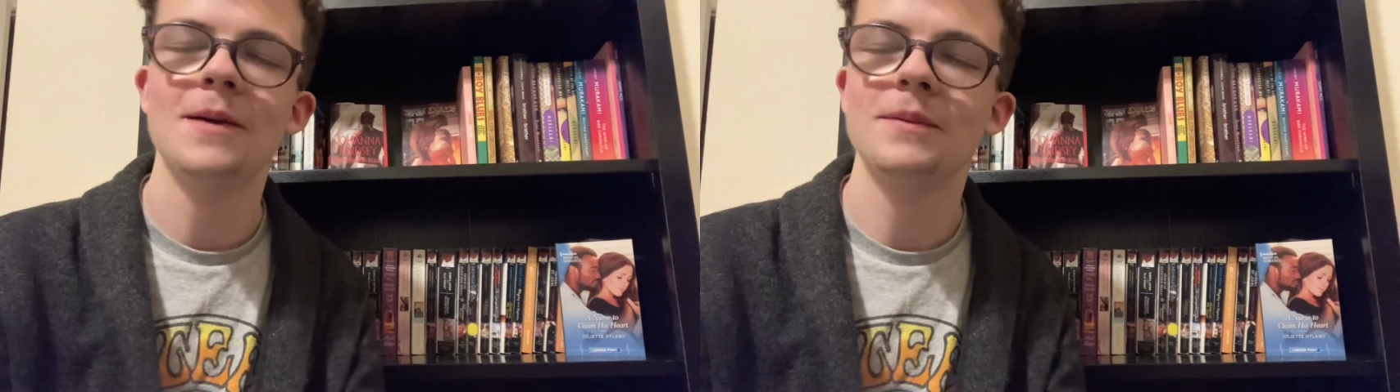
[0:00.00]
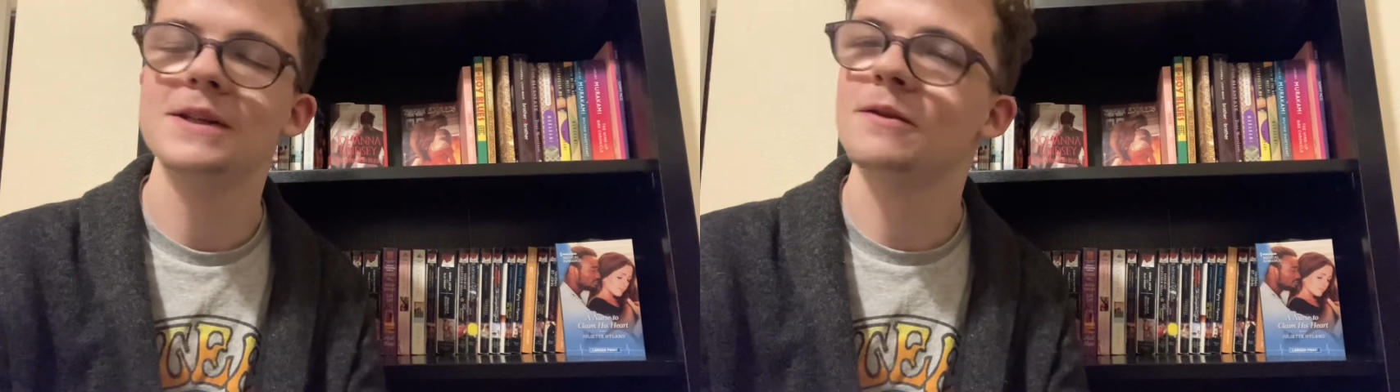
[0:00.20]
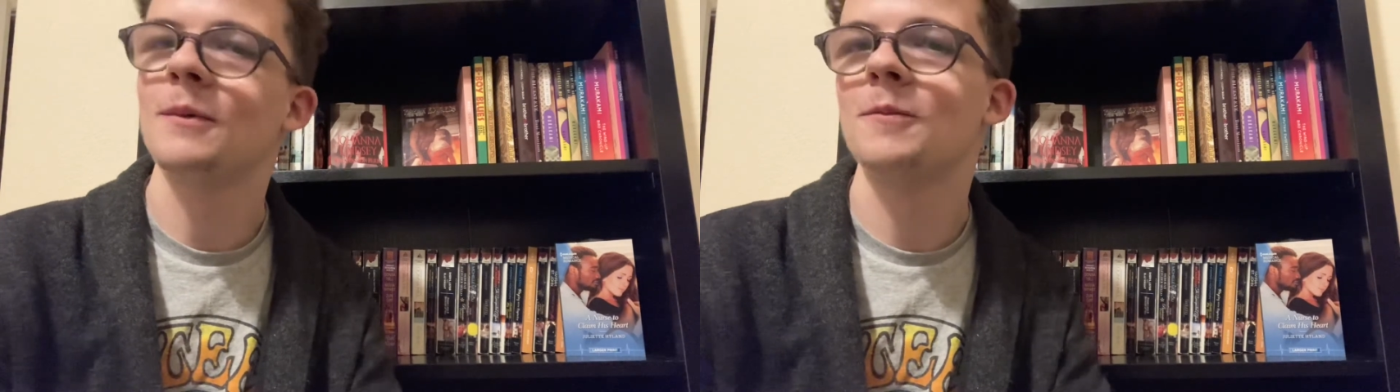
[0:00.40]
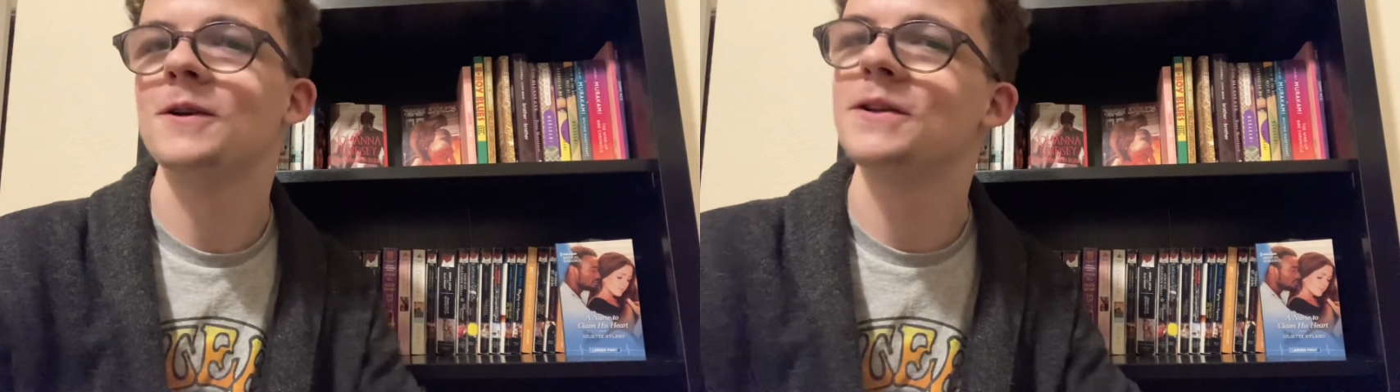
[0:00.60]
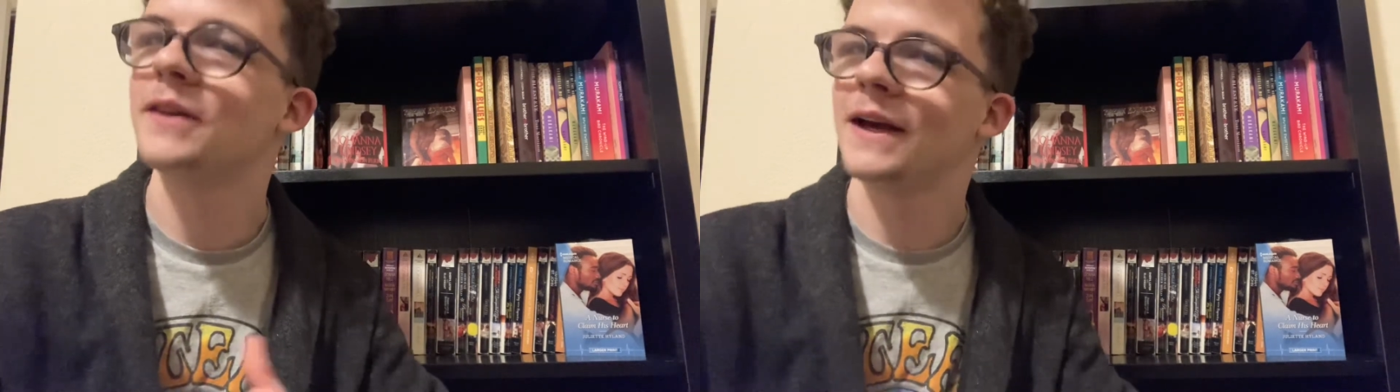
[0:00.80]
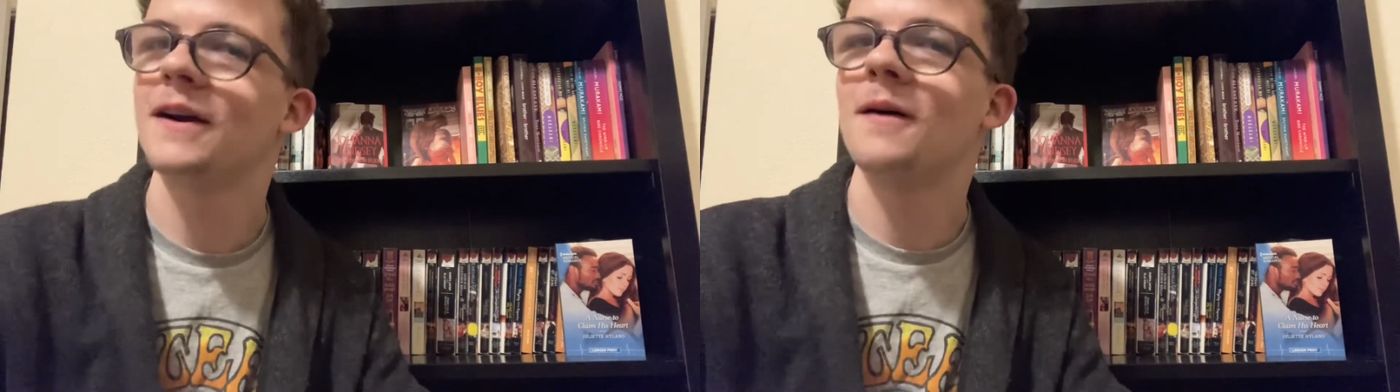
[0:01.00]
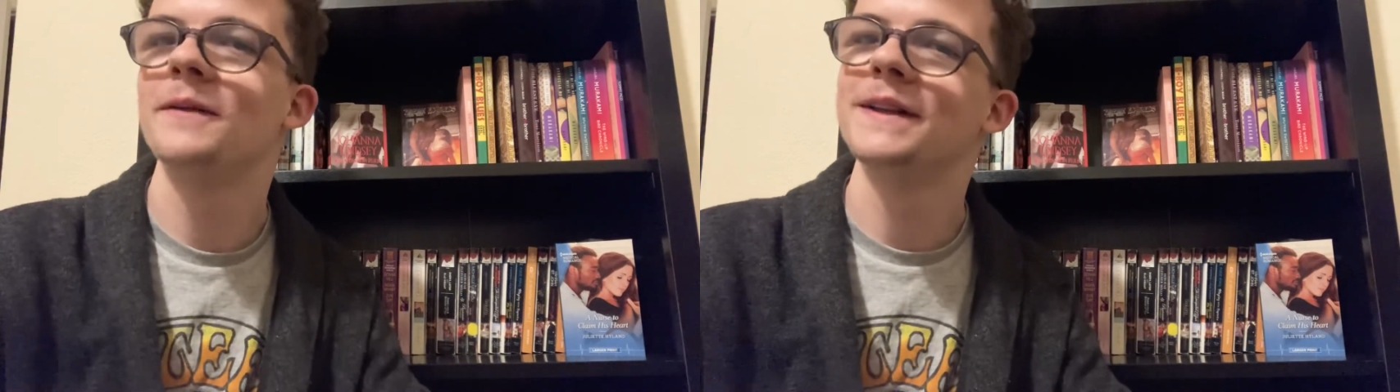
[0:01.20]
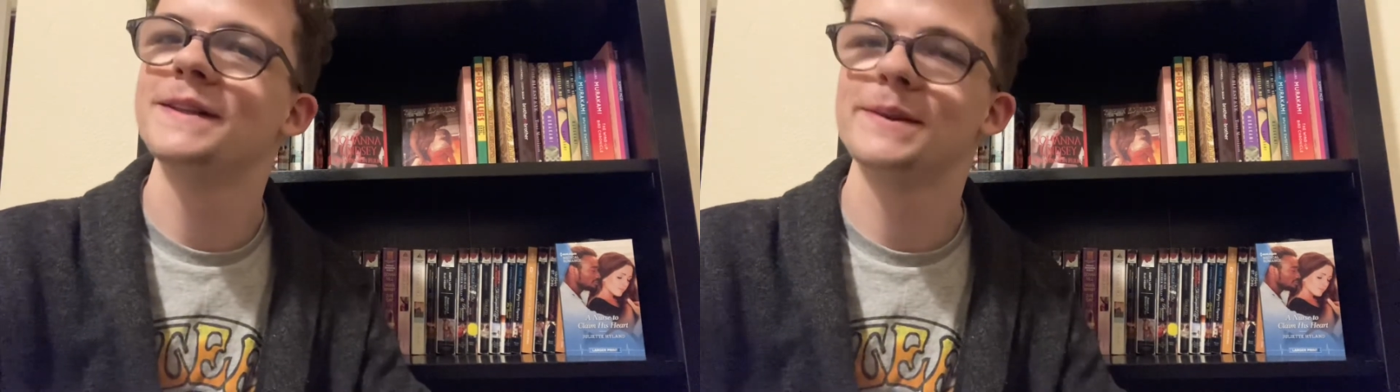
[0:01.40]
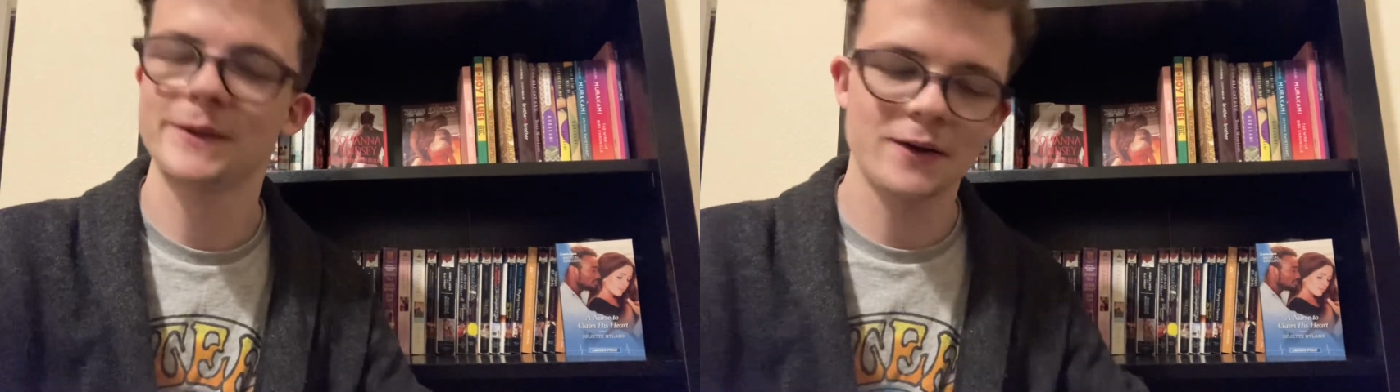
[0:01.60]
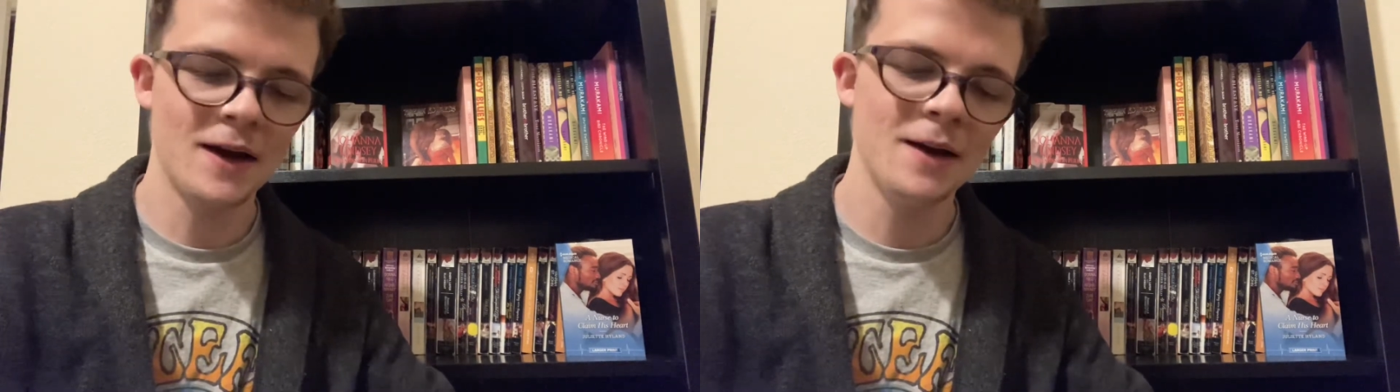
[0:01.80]
Please remember to like, comment, and
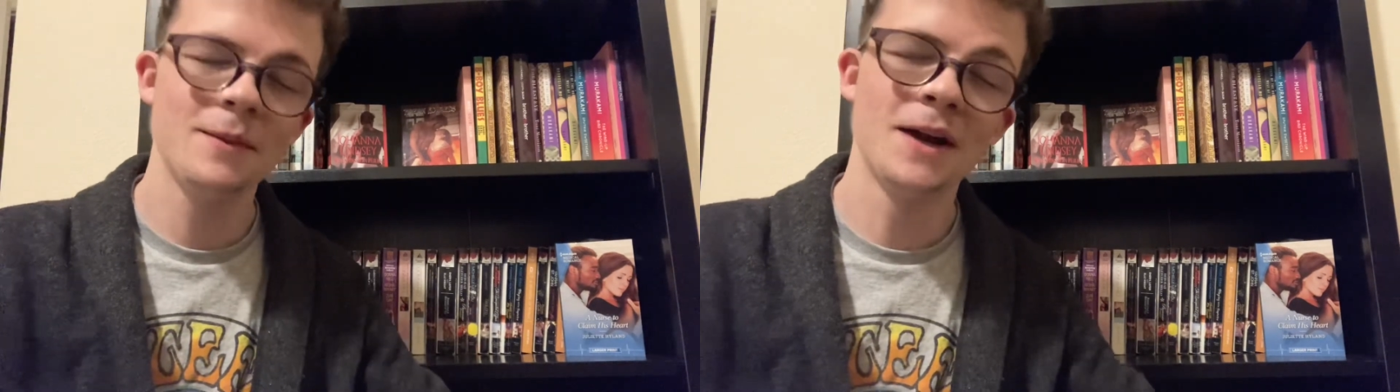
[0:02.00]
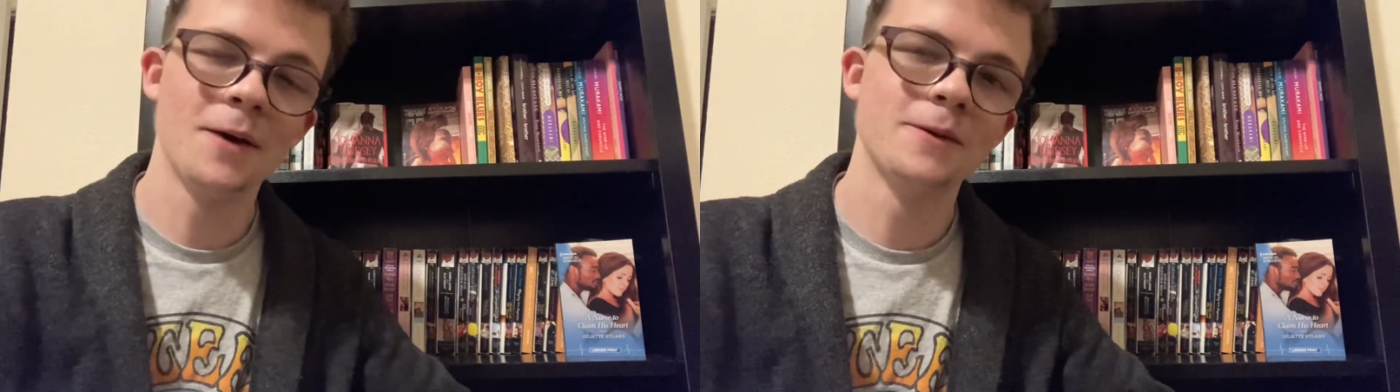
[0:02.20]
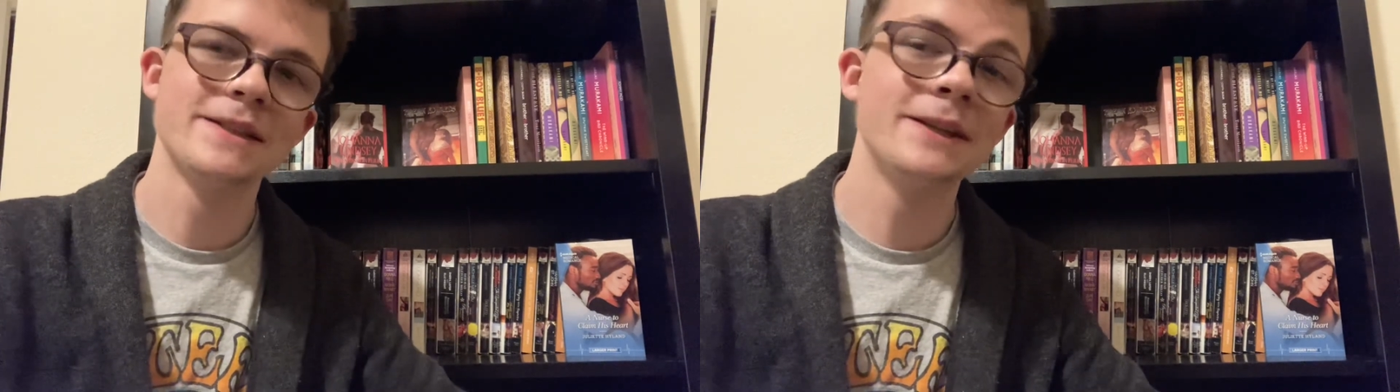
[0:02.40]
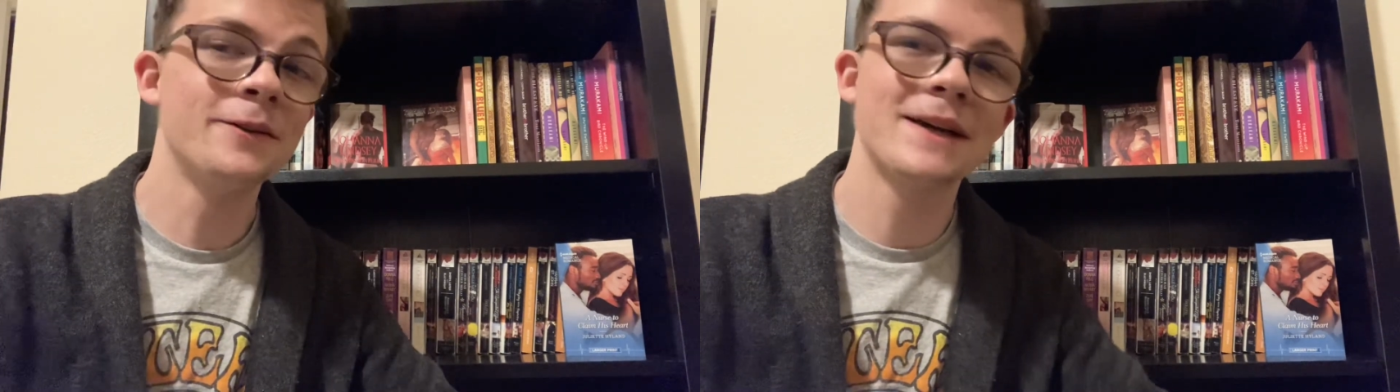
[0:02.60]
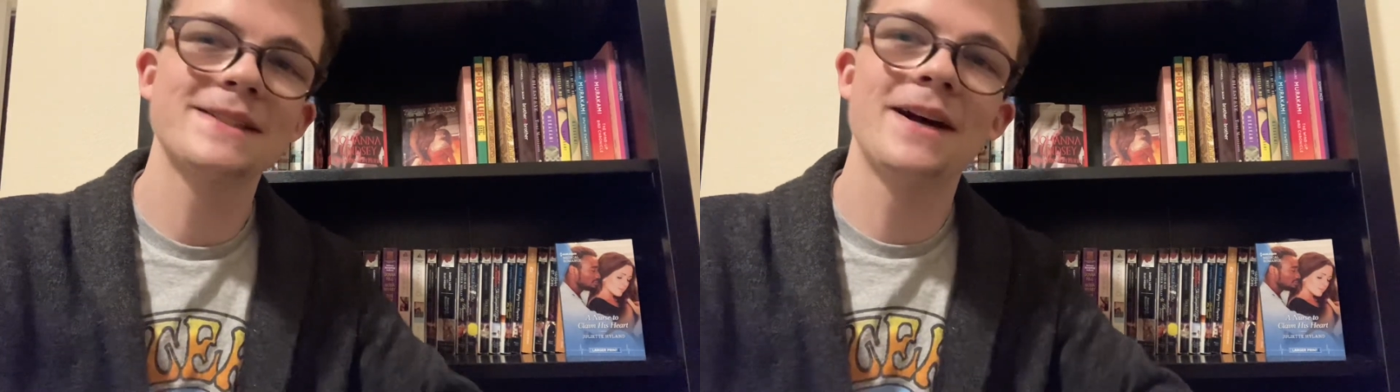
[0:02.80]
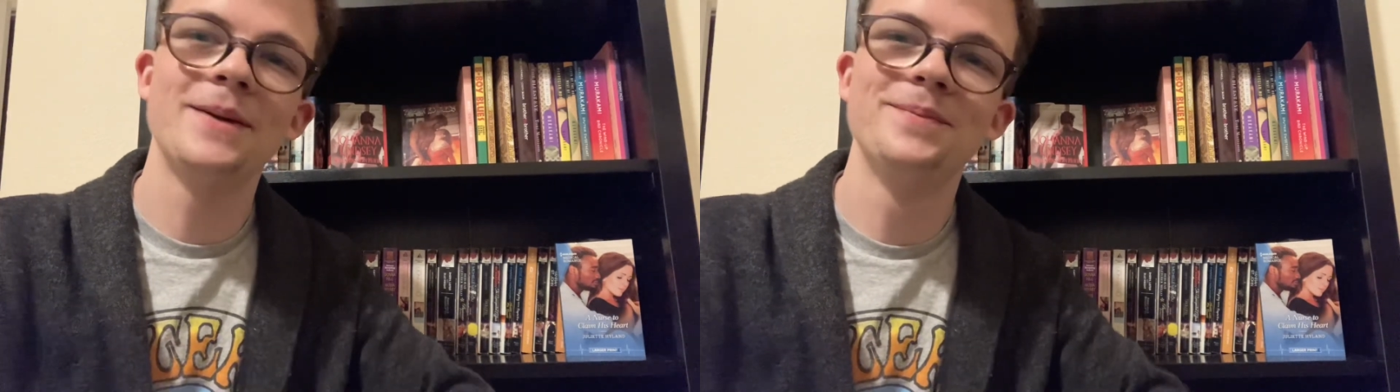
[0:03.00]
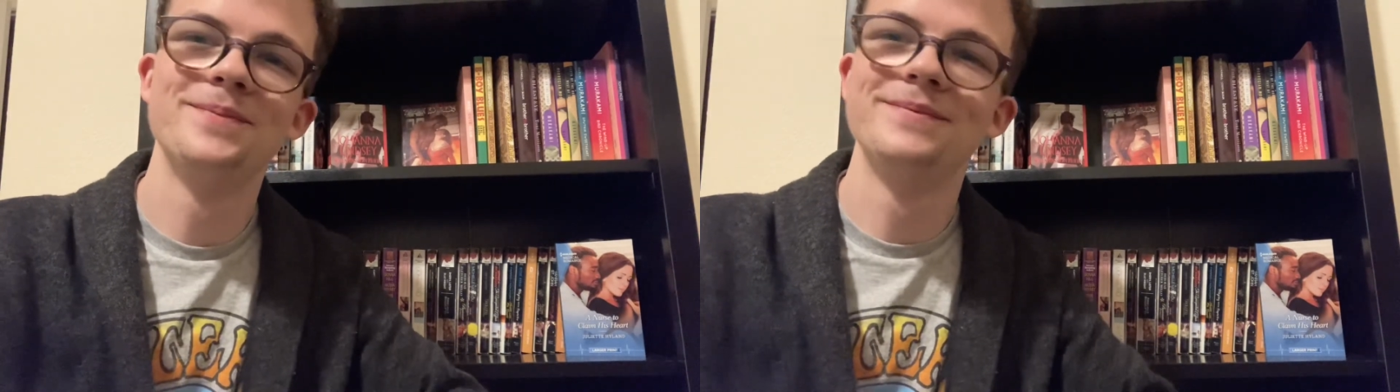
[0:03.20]
subscribe, and I will see you next time.